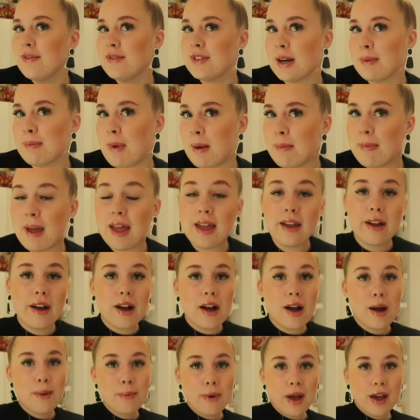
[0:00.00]
done my
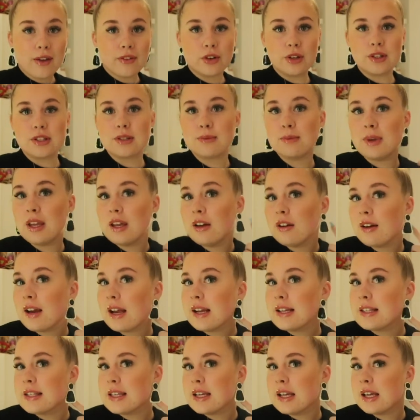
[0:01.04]
makeup, I've got some
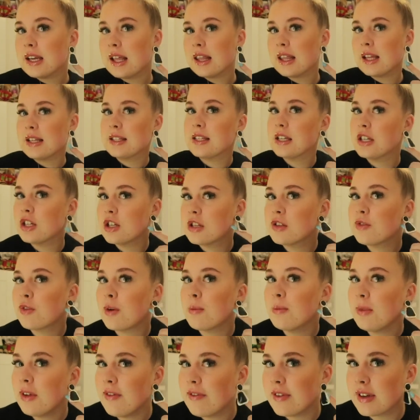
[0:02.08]
earrings in. These are just
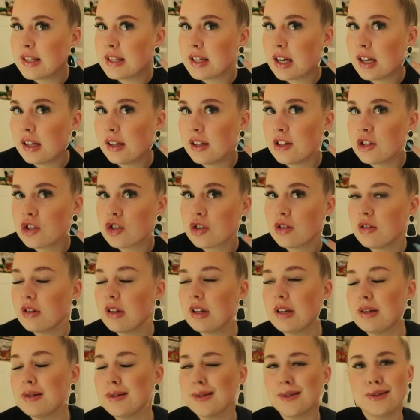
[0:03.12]
from Lovisa,
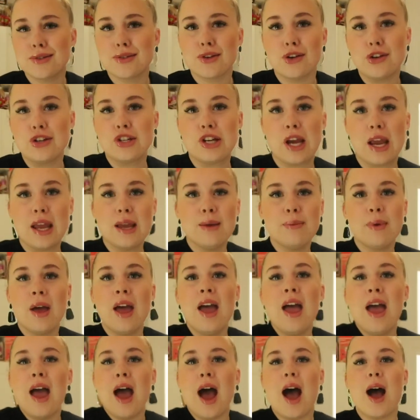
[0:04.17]
literally so cheap.
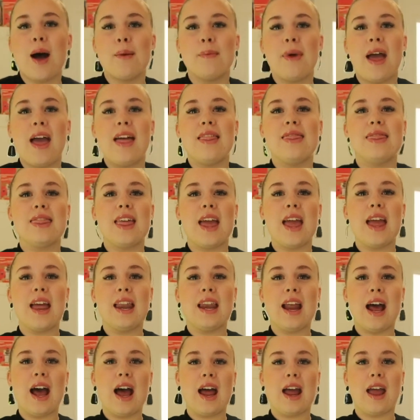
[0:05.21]
And
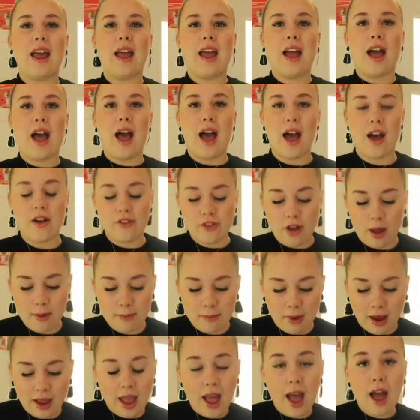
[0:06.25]
then I have
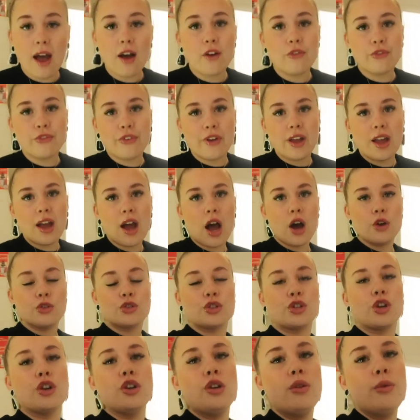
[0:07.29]
my outfit. I'll
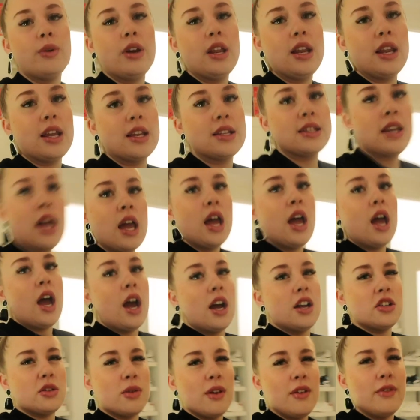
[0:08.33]
show you what it is.
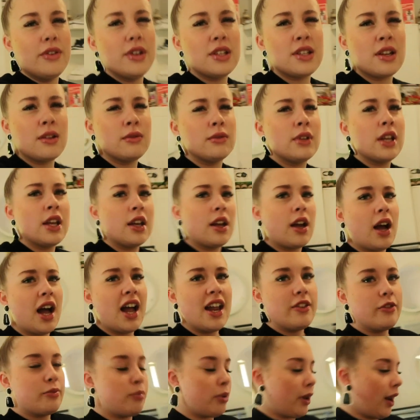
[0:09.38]
I just went for something
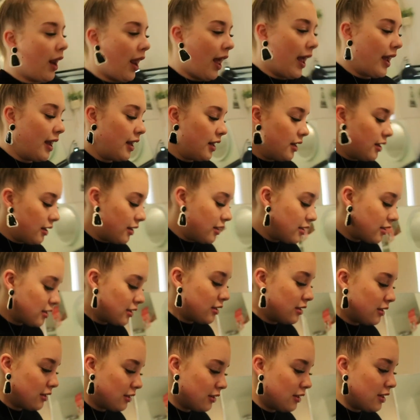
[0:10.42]
kind of plain
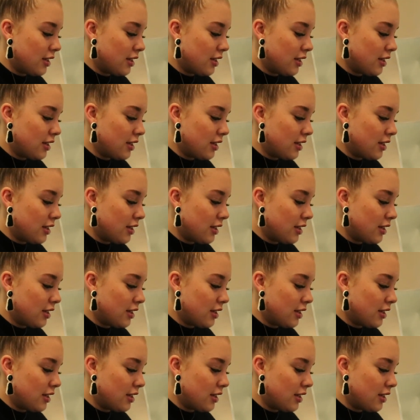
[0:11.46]
this